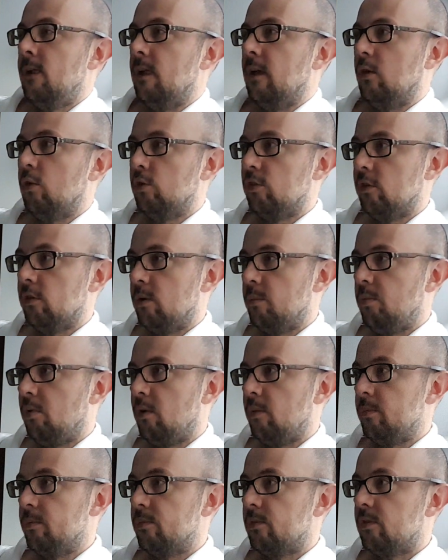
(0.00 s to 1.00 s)
it causes a lot of
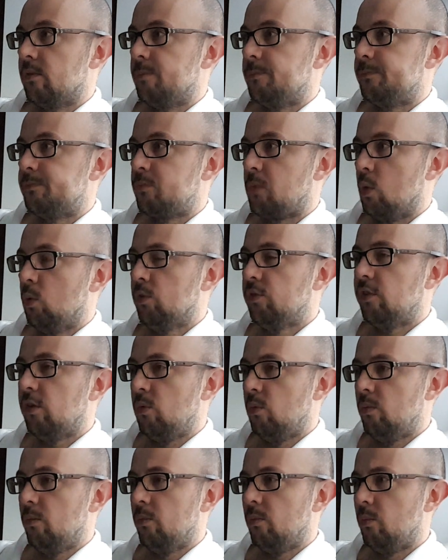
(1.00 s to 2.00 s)
problems.
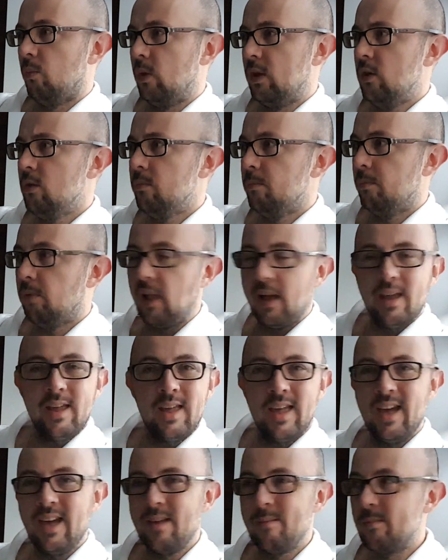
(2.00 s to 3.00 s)
Also, when you're
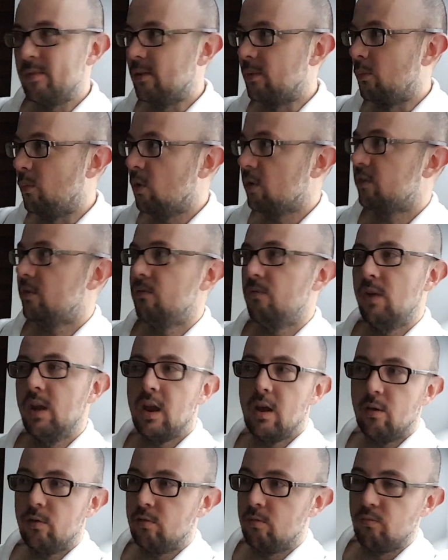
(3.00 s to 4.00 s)
playing games and watching
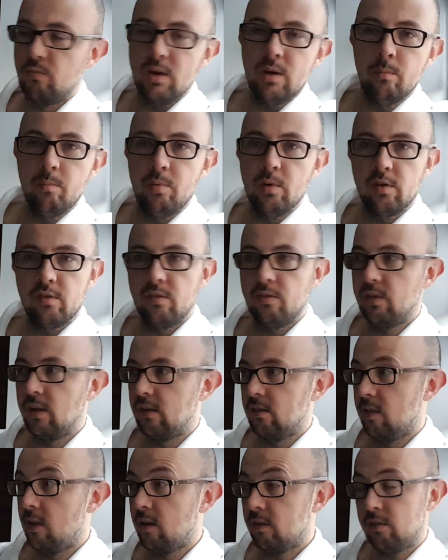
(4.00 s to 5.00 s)
videos and reading books and
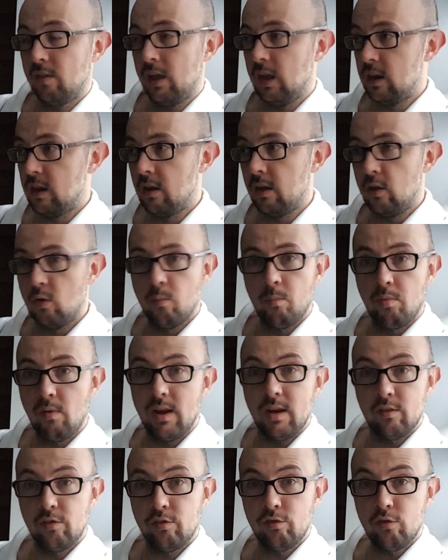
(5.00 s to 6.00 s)
things last thing at night, your
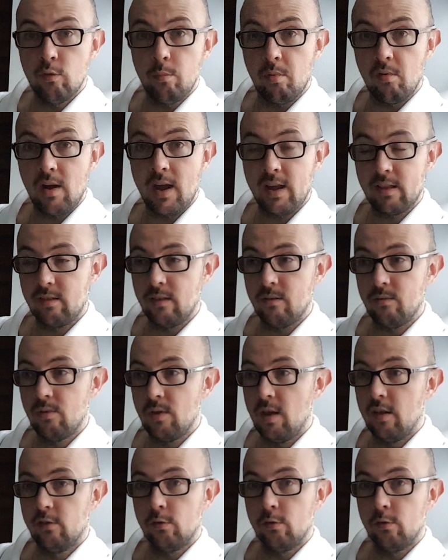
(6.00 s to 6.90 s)
brain is super active.